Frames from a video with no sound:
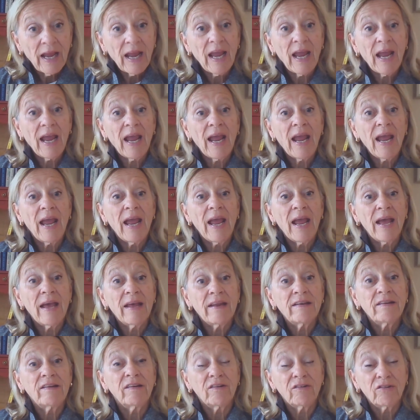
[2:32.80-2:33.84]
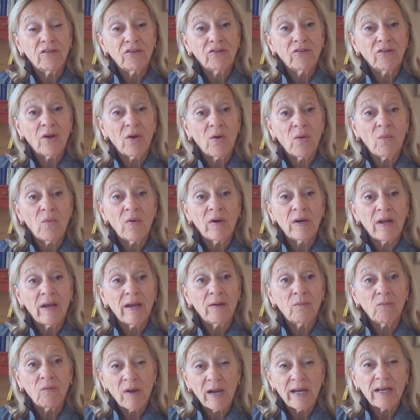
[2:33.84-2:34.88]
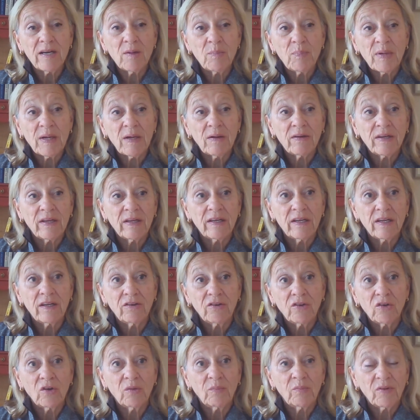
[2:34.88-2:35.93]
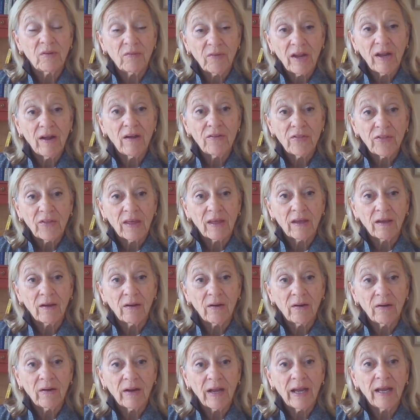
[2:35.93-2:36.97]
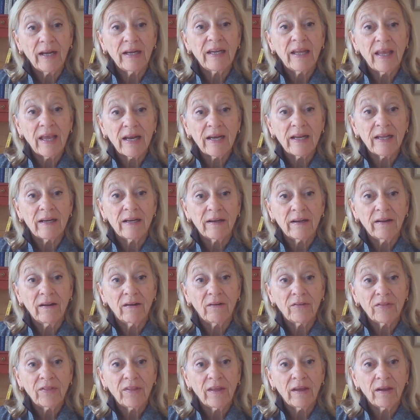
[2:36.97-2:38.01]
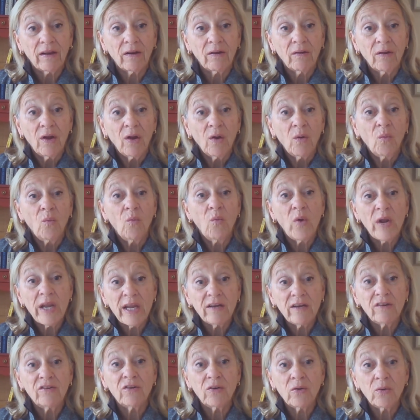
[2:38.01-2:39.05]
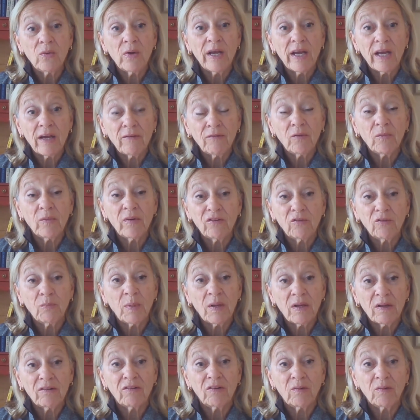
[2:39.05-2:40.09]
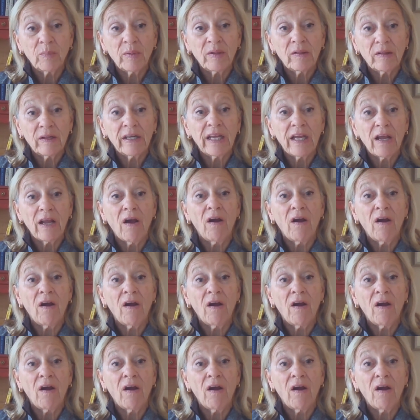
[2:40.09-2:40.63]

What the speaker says: And so when I write about it in terms of healthcare and getting healthcare, we do have a responsibility